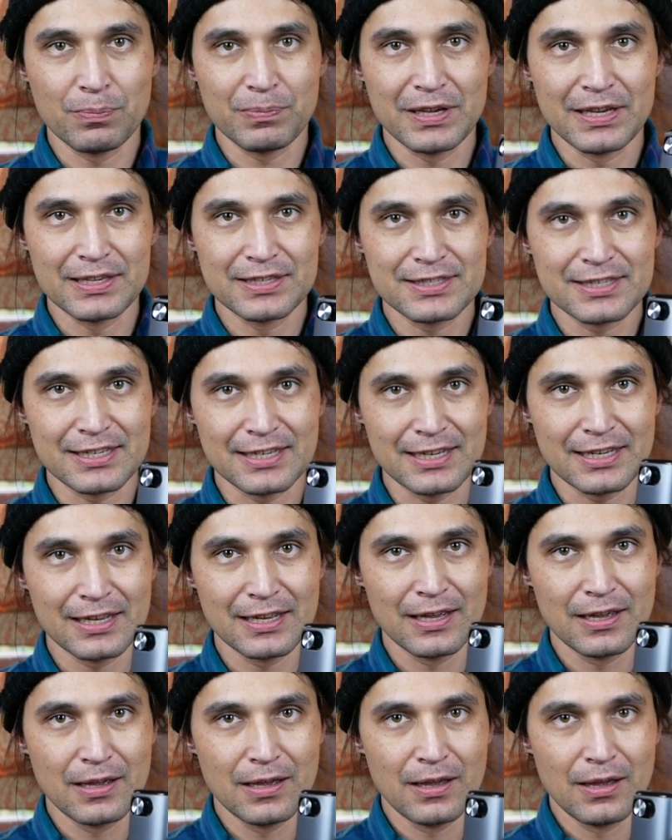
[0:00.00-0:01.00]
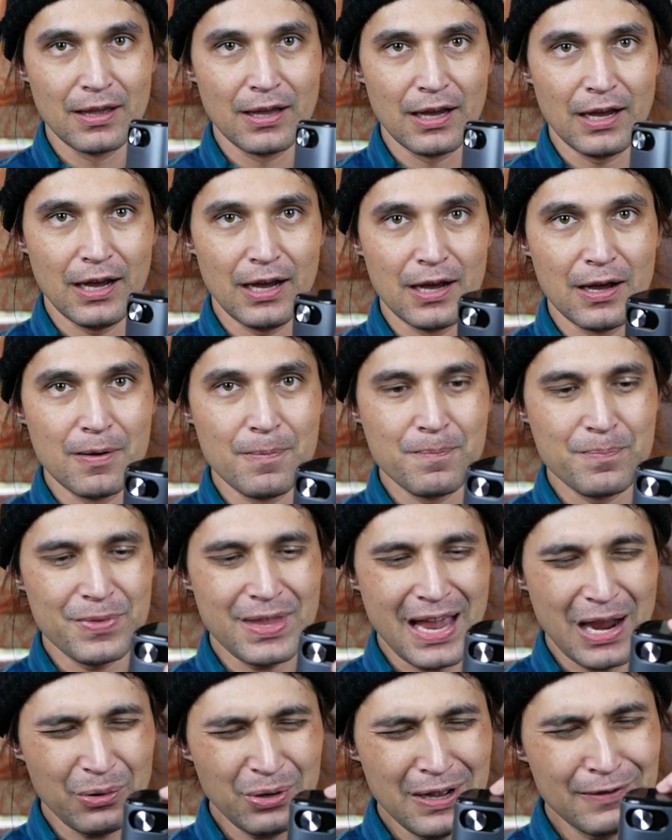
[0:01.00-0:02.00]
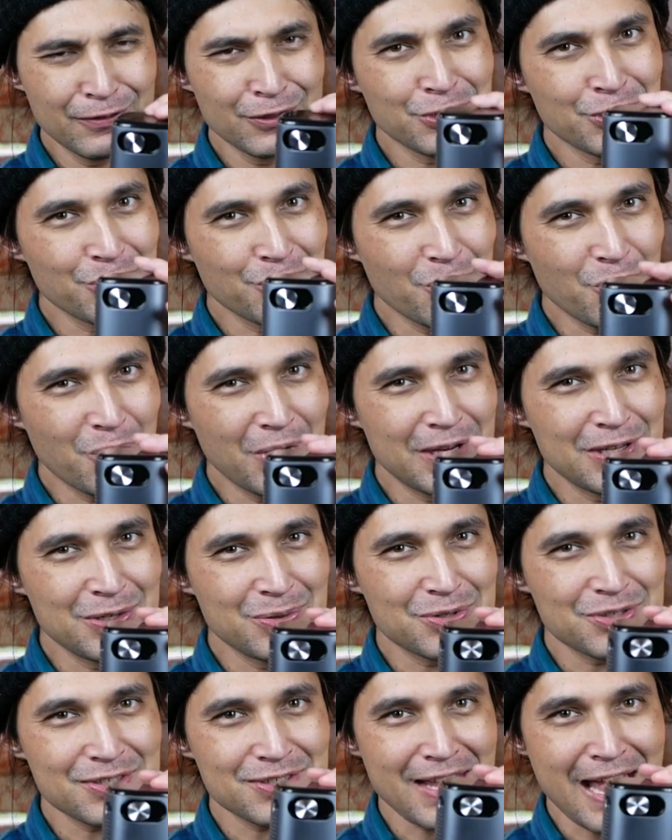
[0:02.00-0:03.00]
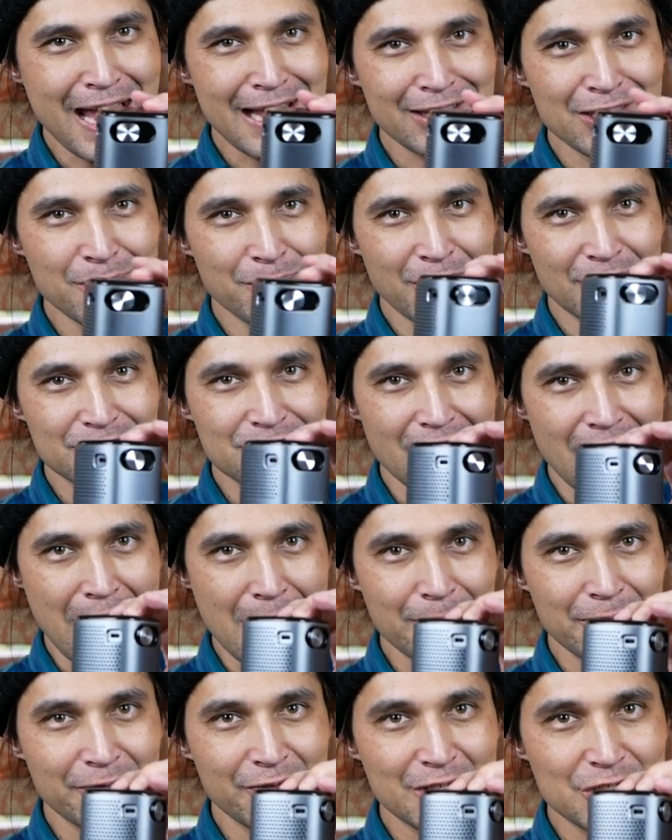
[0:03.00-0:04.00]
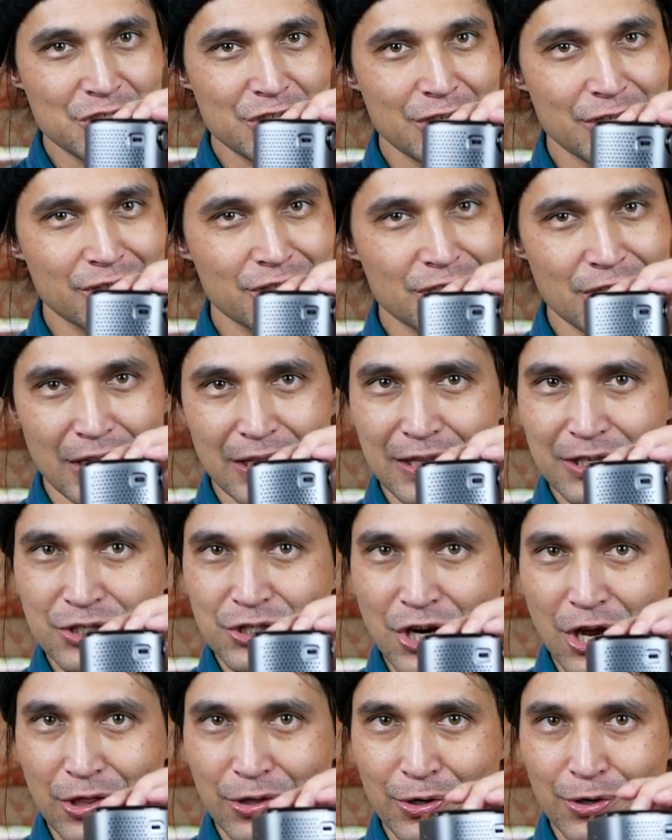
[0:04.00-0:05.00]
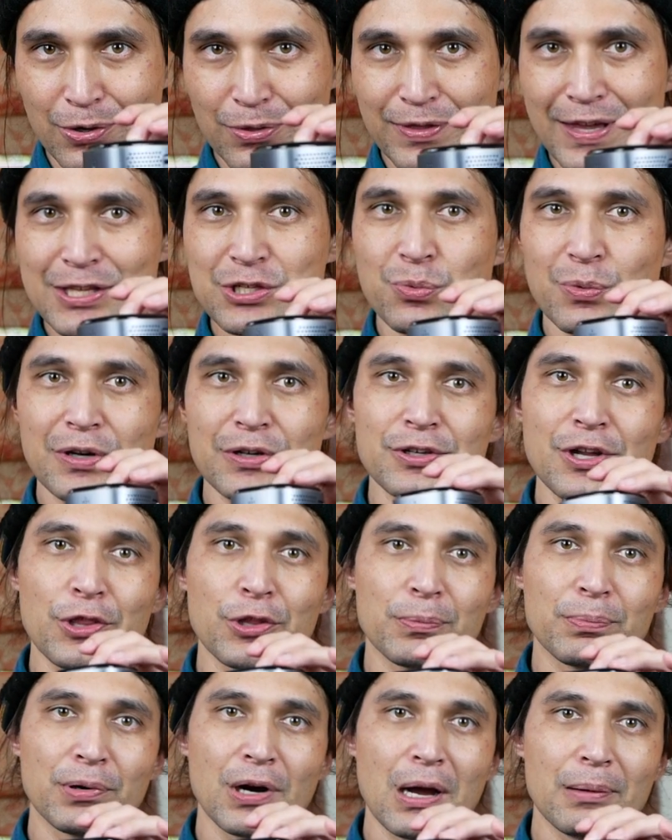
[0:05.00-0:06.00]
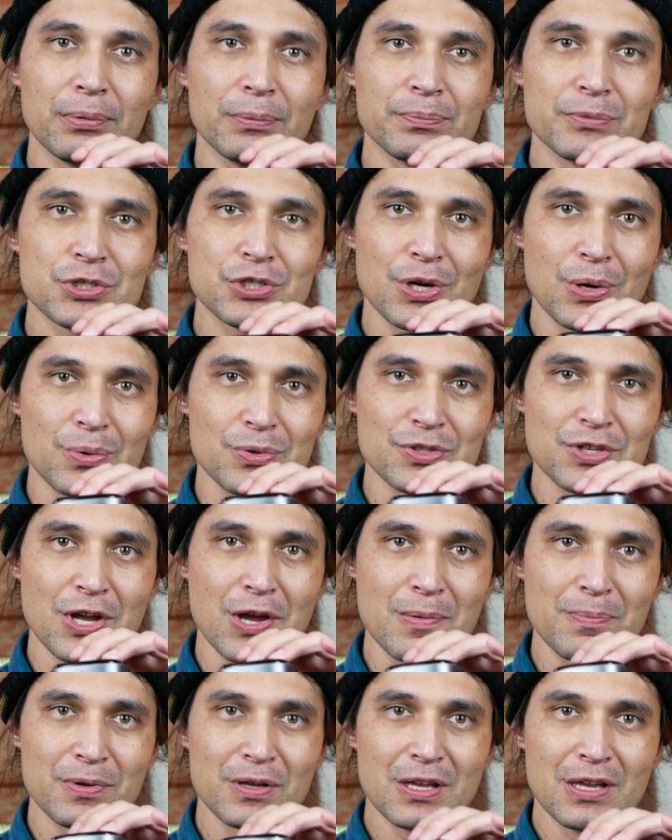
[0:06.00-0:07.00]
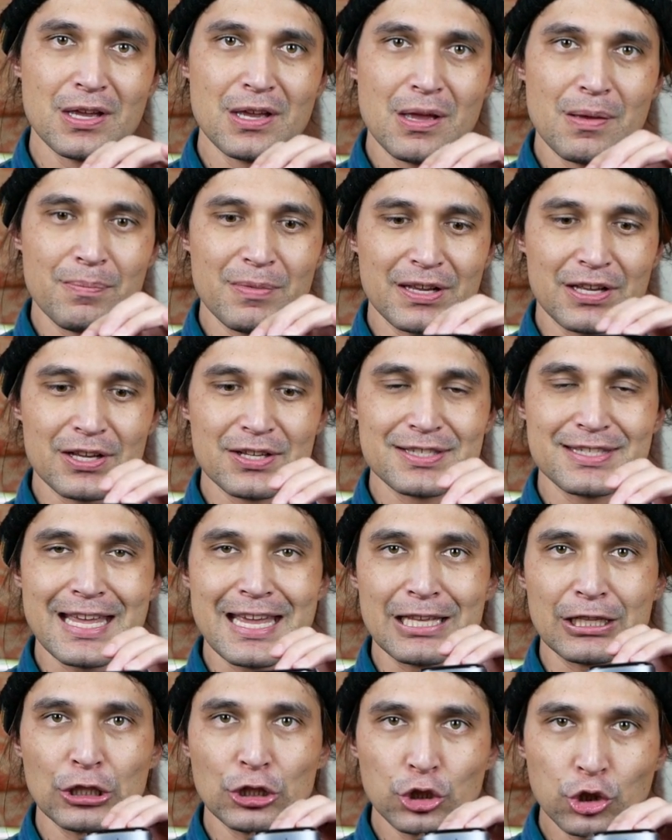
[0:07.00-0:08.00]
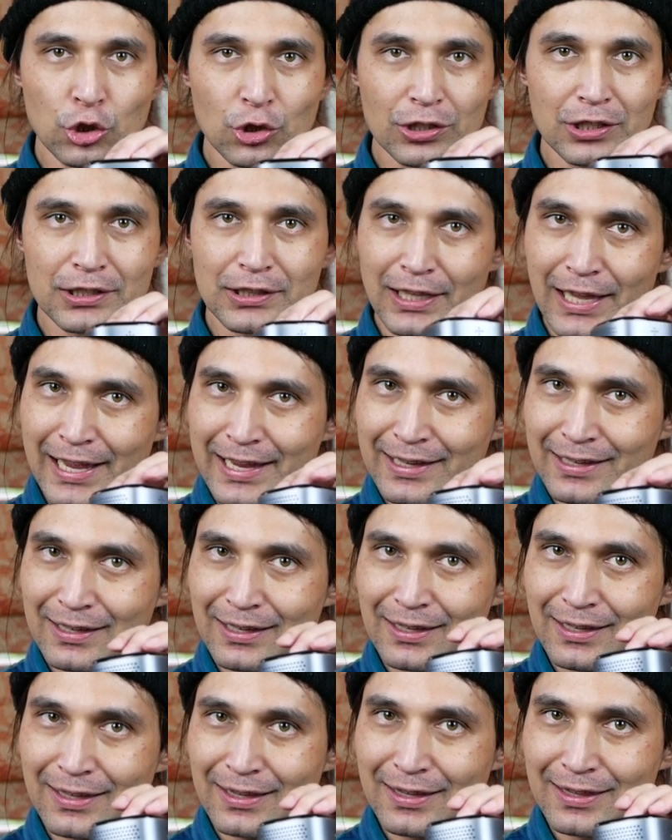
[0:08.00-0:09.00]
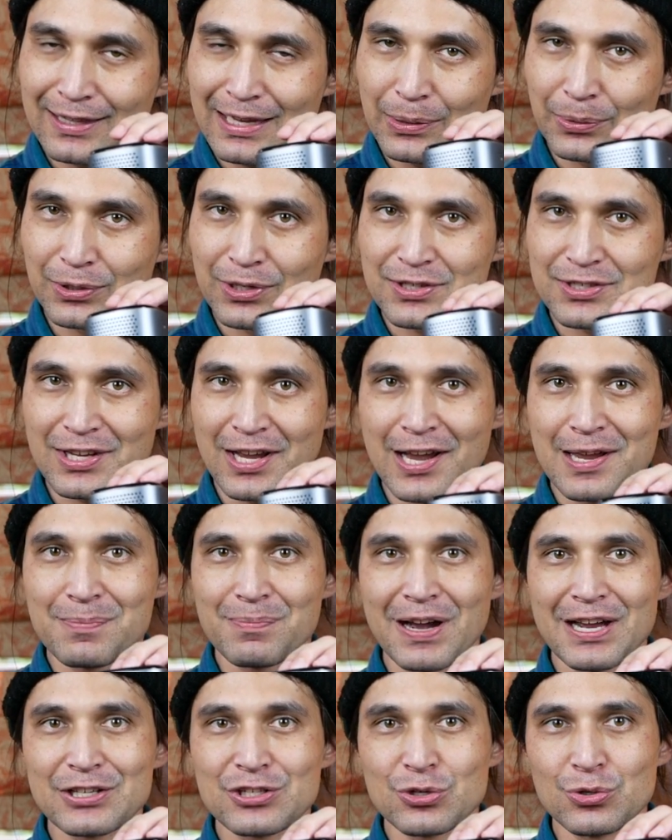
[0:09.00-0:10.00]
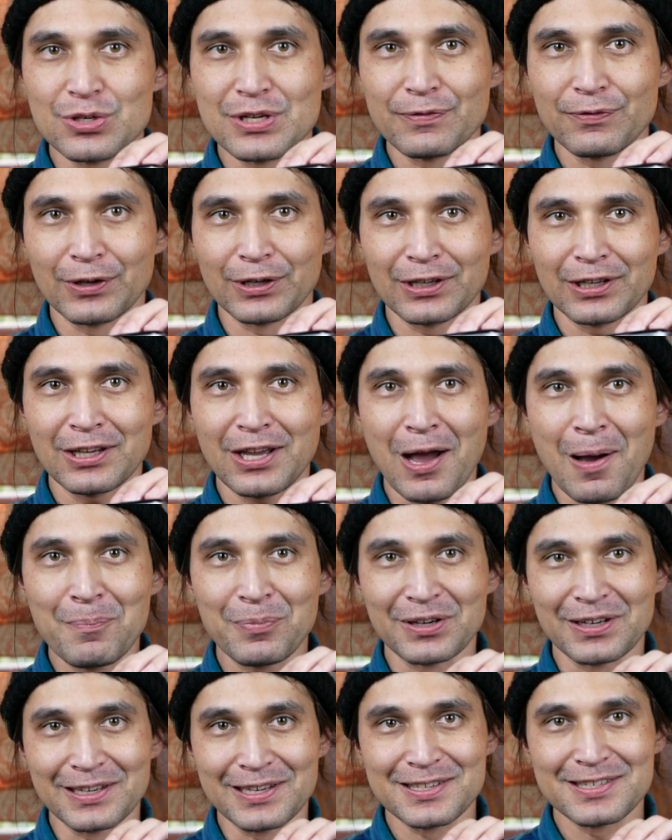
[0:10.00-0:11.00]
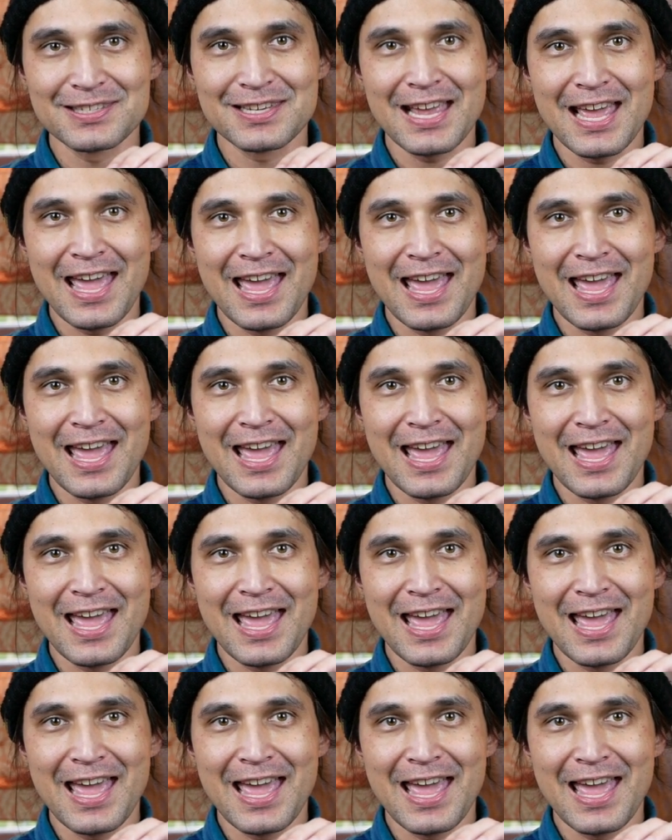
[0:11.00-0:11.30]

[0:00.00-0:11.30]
PC. However, when you stack them on top of each other, that's when another problem shows up, because they look like they were designed by two different companies.